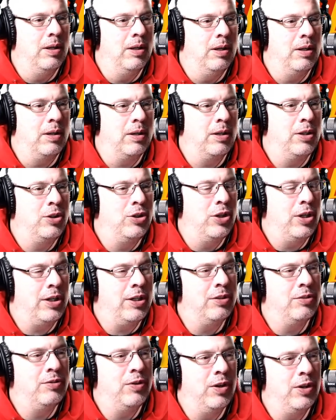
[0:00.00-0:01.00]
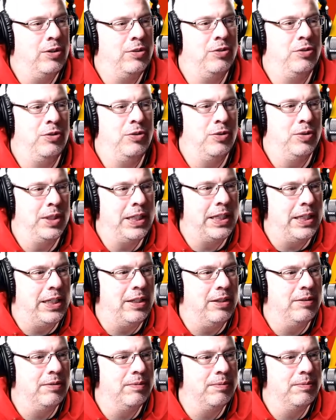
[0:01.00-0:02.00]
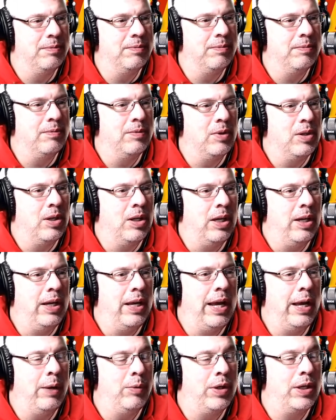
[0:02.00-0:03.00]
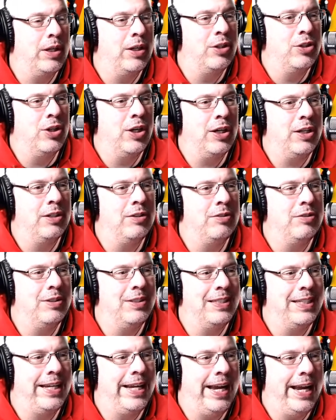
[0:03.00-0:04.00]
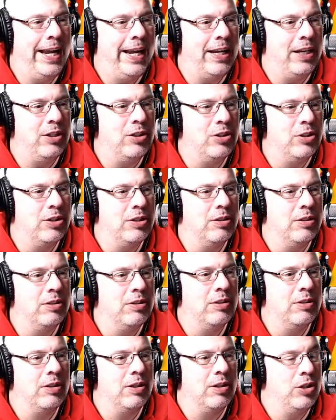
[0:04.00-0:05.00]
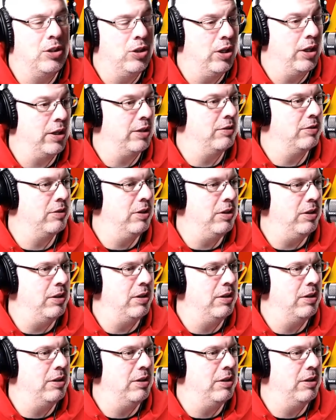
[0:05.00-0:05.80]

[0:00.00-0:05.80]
Tkachuk is very streaky. And when Tkachuk is engaged, Tkachuk is good.